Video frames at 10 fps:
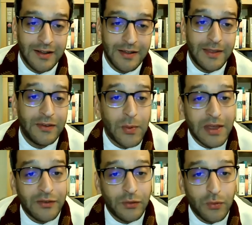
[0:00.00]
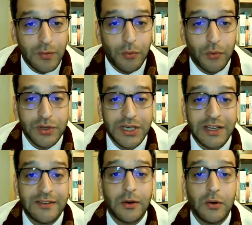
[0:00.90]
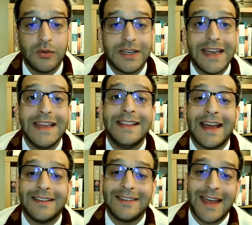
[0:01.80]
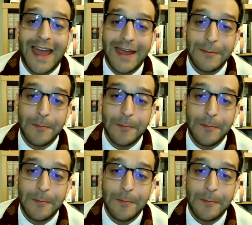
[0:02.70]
This week's Torah portion is called Ki Tetzeh,